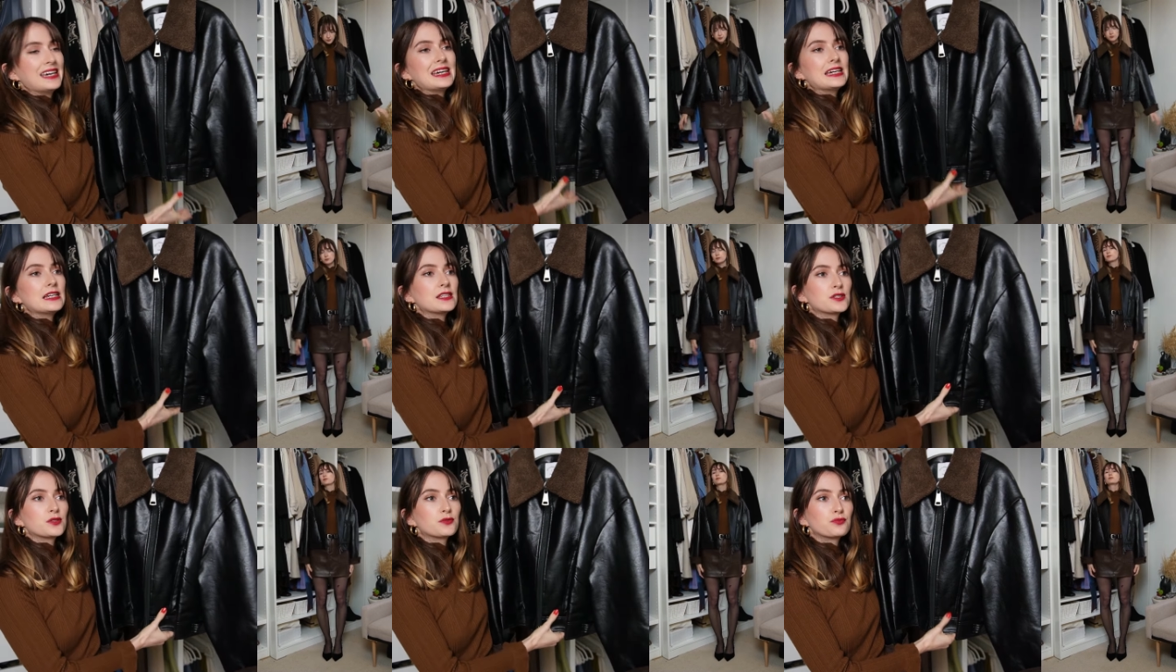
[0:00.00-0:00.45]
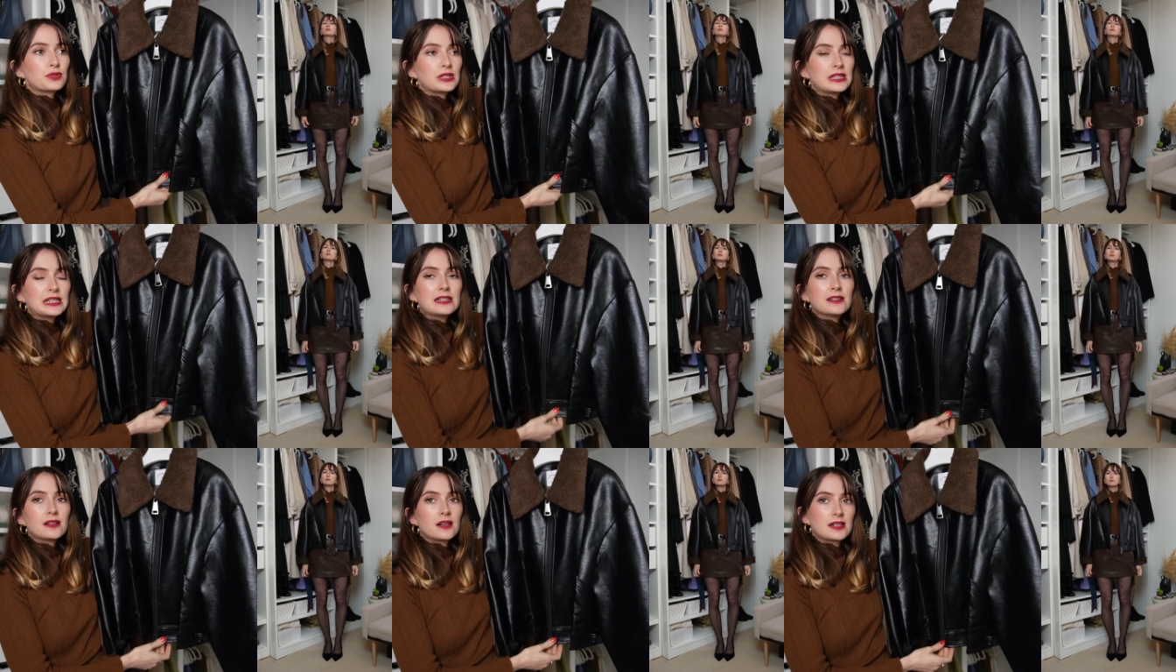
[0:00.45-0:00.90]
It's a
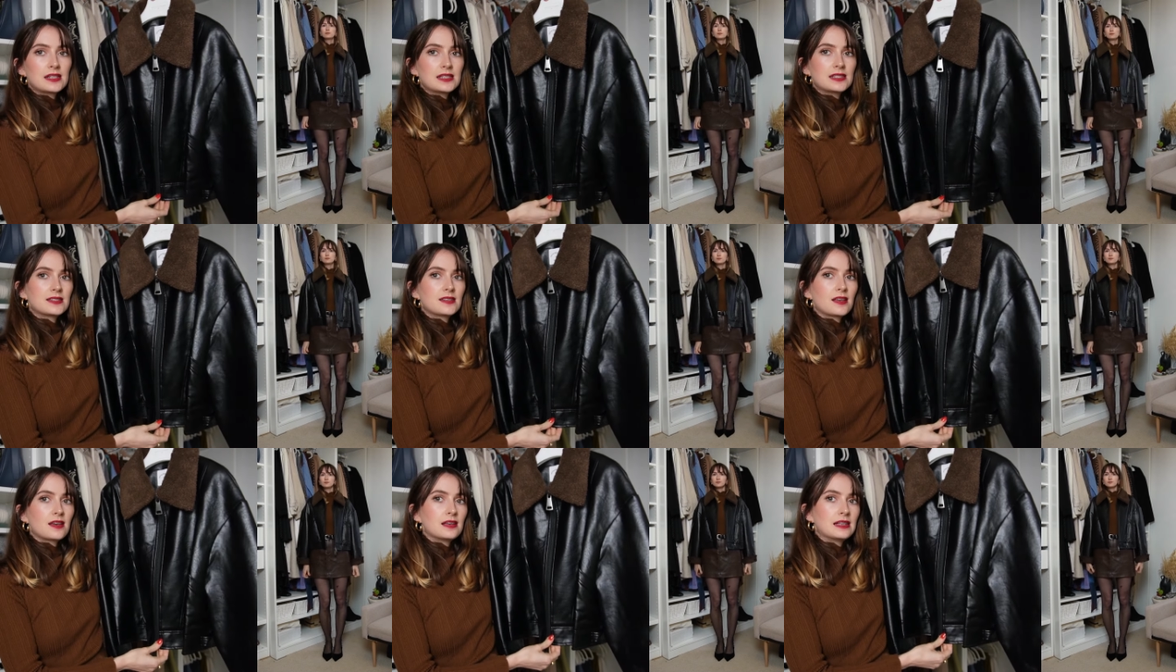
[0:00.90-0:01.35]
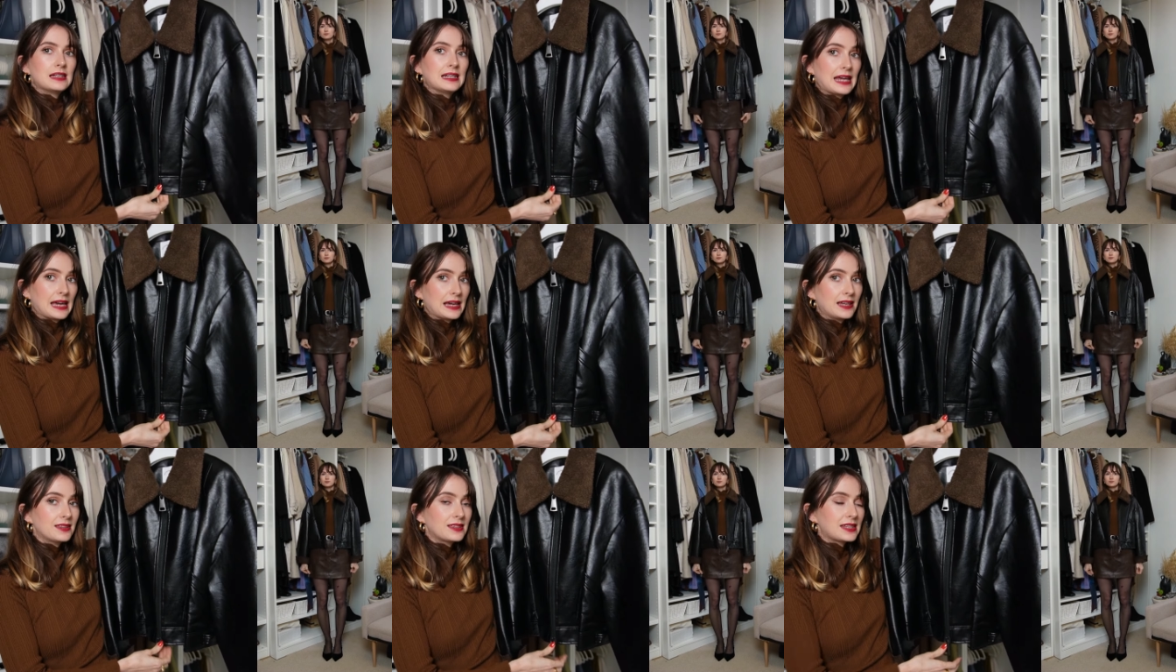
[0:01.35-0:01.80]
really nice
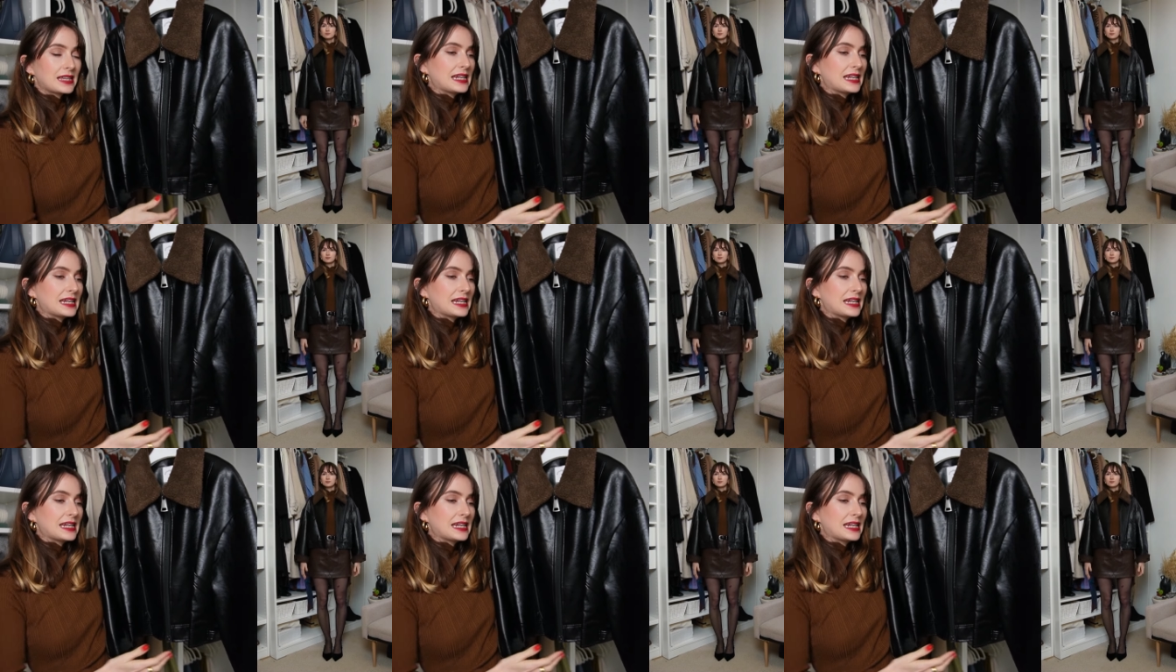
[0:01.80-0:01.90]
length.